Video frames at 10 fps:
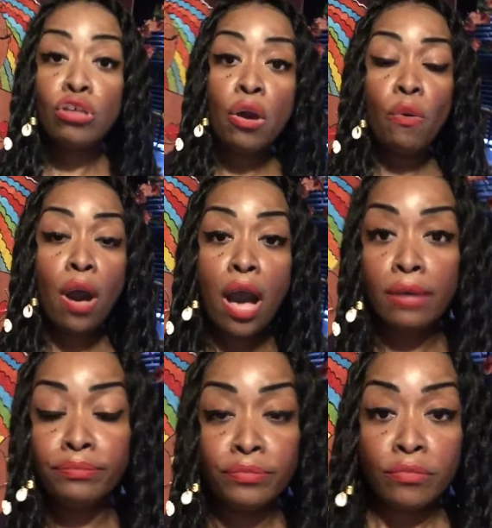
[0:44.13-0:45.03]
so
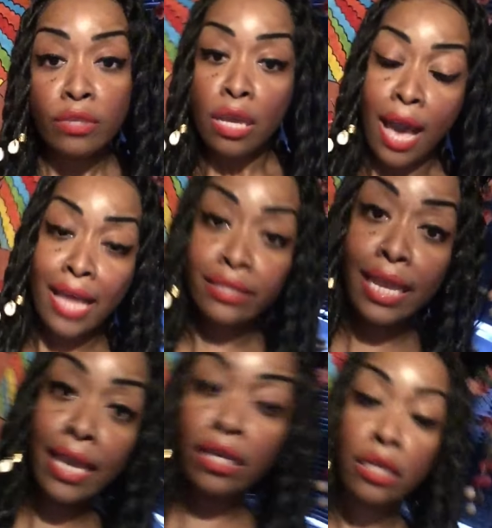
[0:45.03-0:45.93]
um i
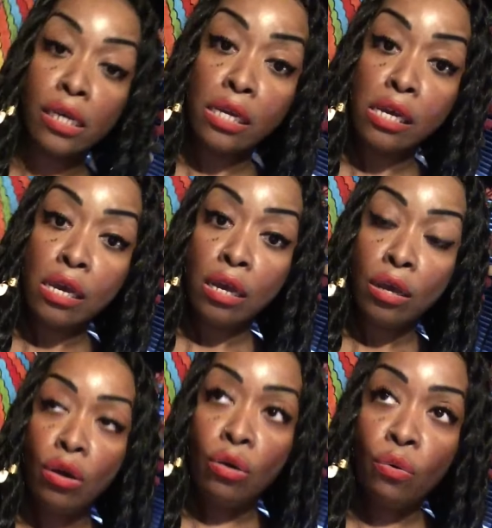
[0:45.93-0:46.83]
think
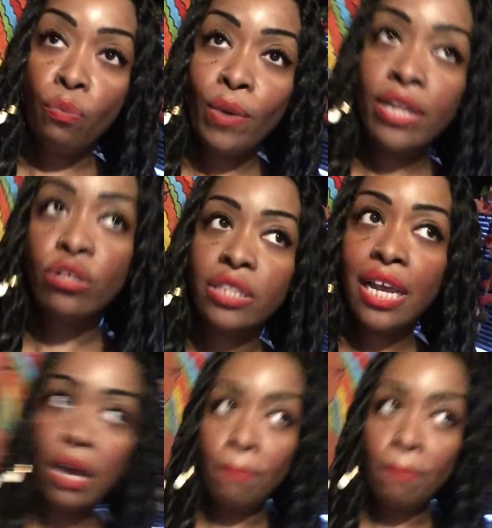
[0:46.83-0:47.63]
when you think